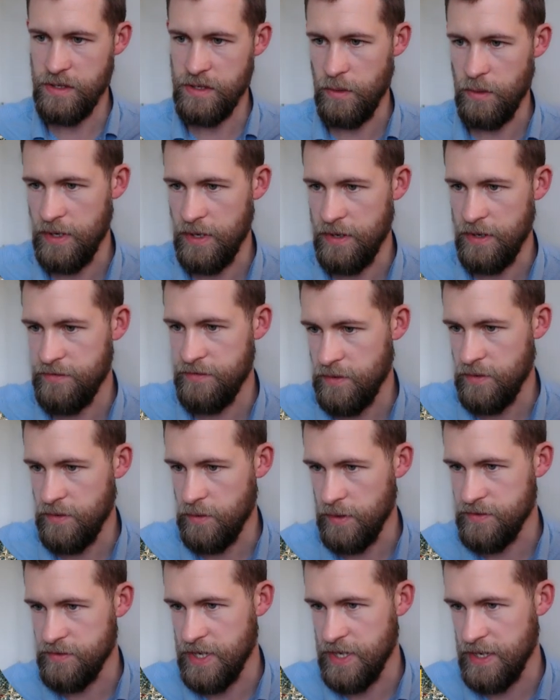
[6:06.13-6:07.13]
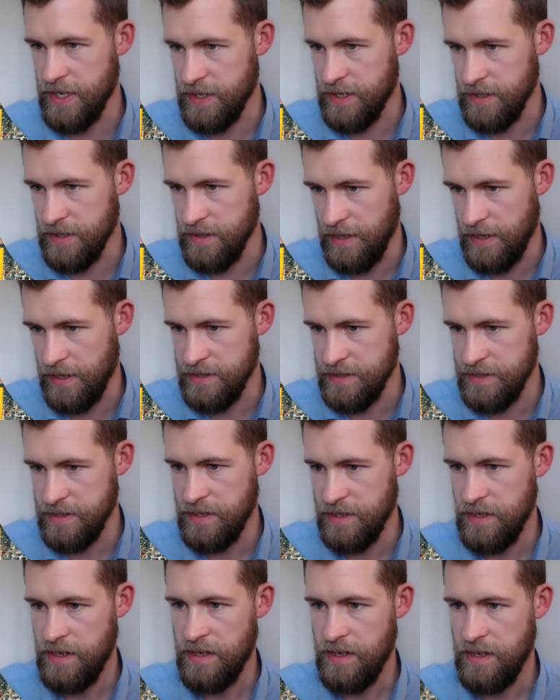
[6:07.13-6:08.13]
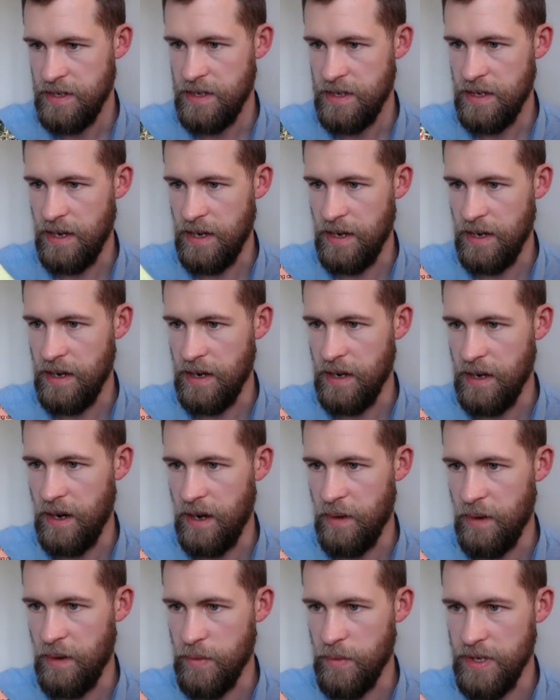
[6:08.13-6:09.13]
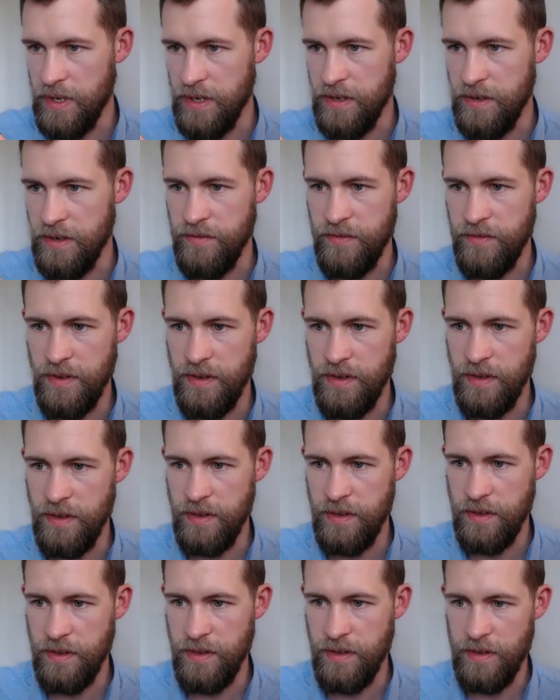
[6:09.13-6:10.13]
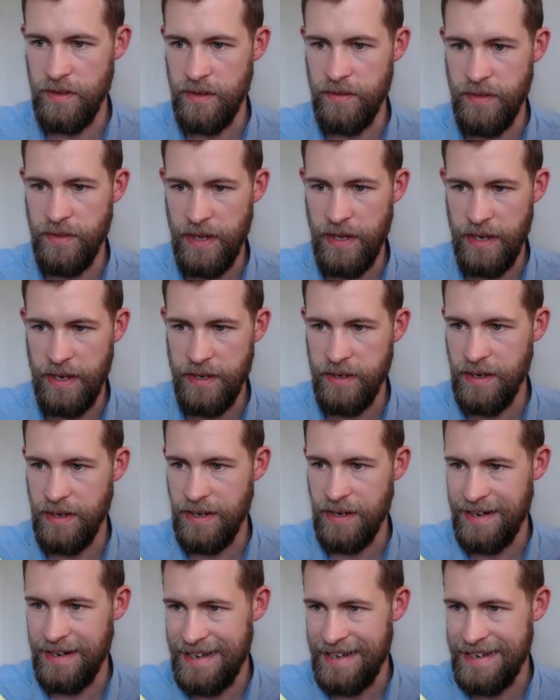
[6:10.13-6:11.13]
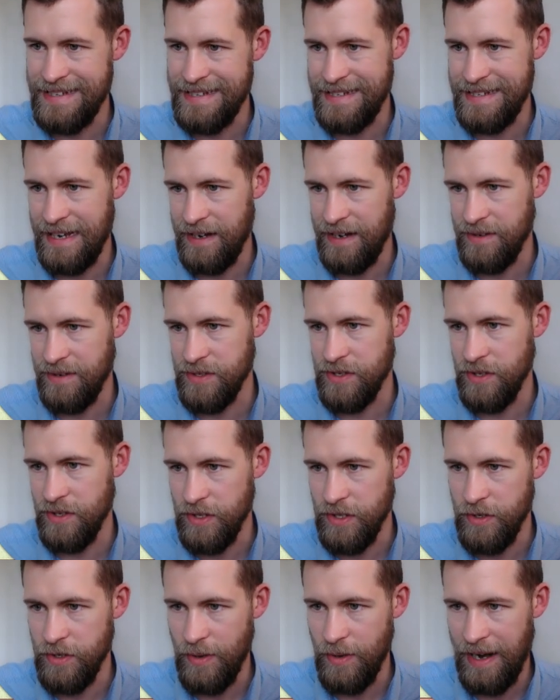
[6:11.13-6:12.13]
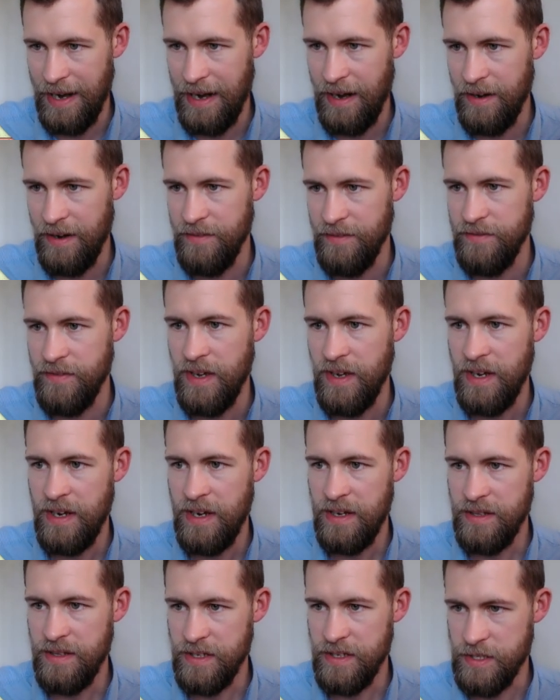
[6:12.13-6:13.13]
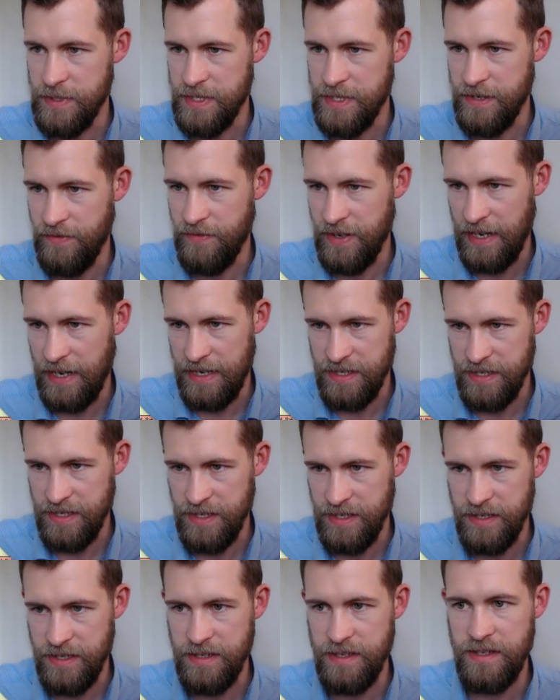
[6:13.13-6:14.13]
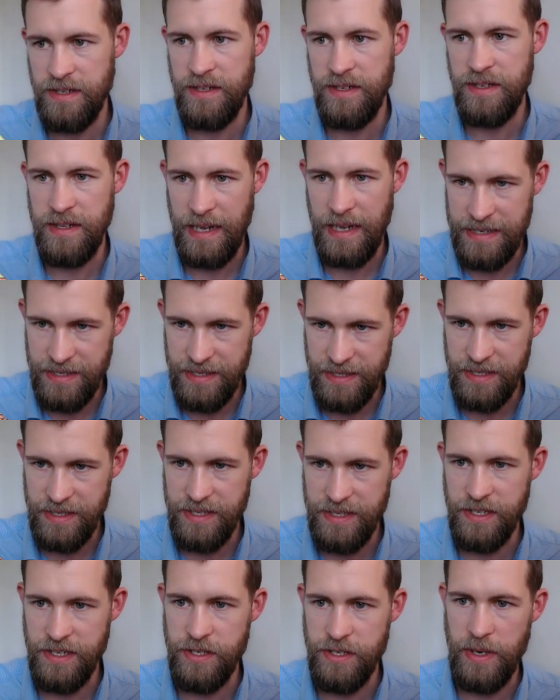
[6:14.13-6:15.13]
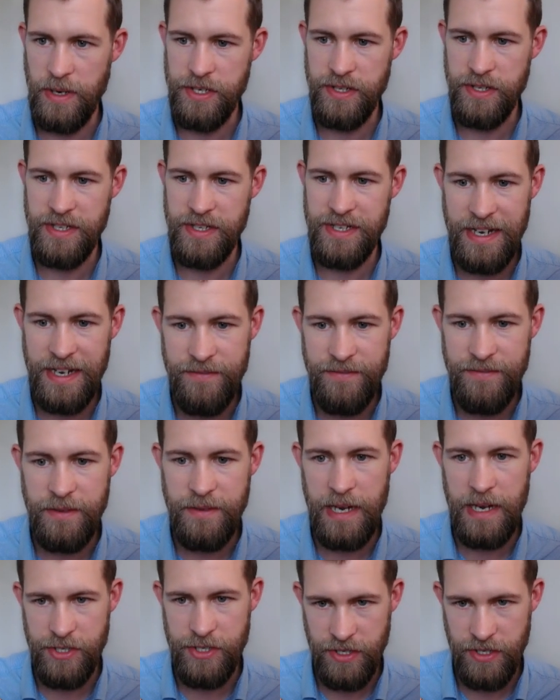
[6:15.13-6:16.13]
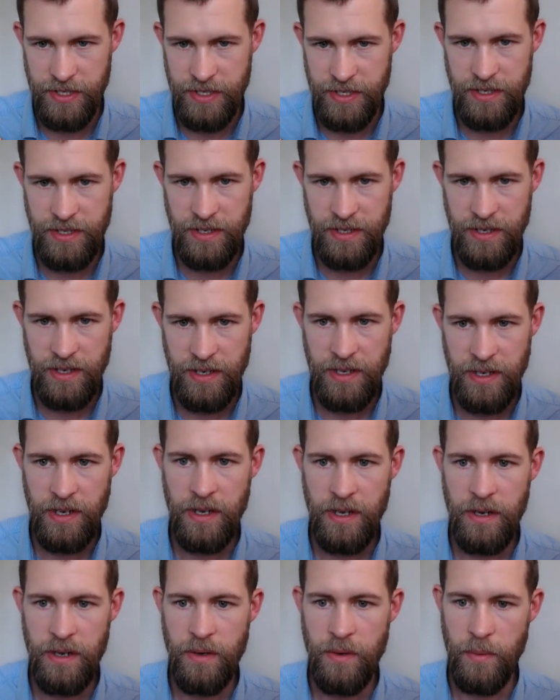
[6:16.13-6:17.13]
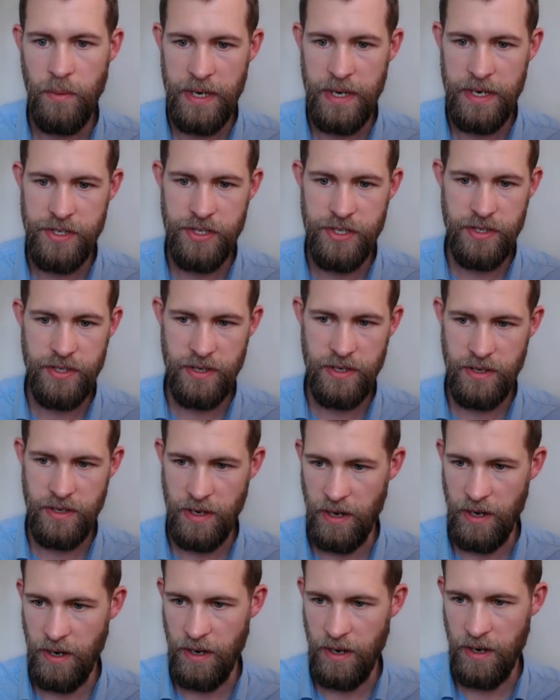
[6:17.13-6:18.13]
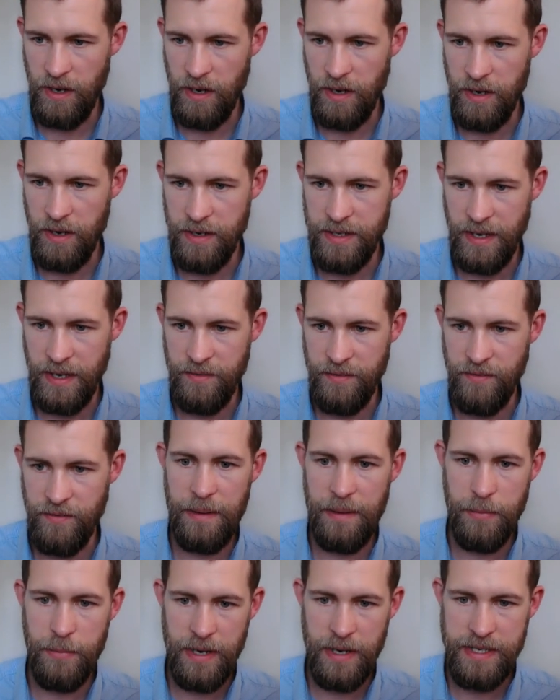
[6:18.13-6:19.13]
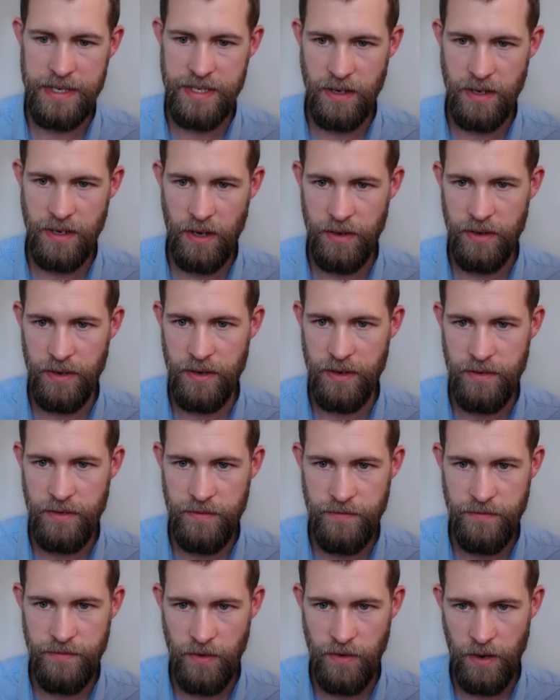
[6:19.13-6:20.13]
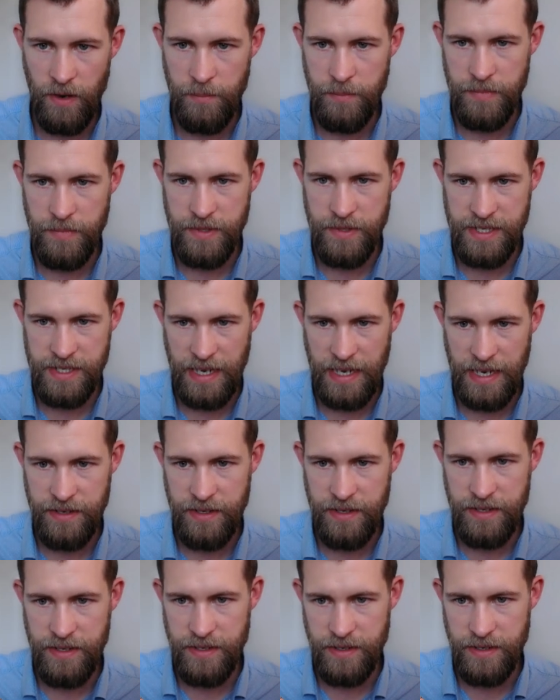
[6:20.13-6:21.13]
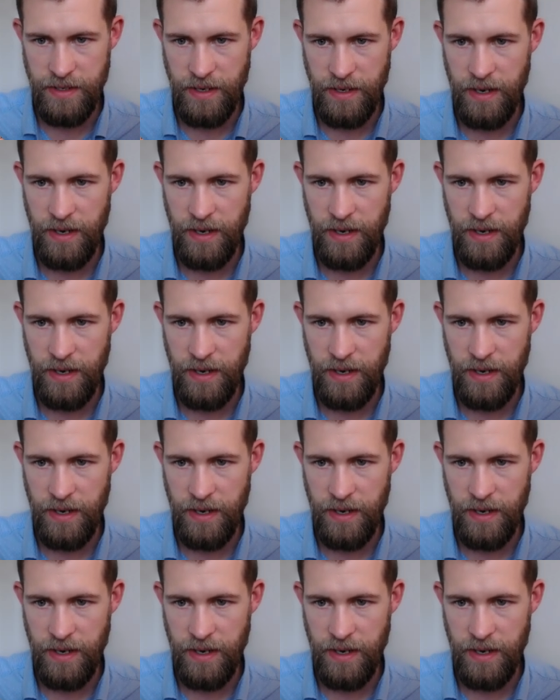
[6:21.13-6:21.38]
So we've taken that and we've then laid it out so that you have the specific hazards, the hazardous situation, the safety measures, which are kind of elaborated on from the standard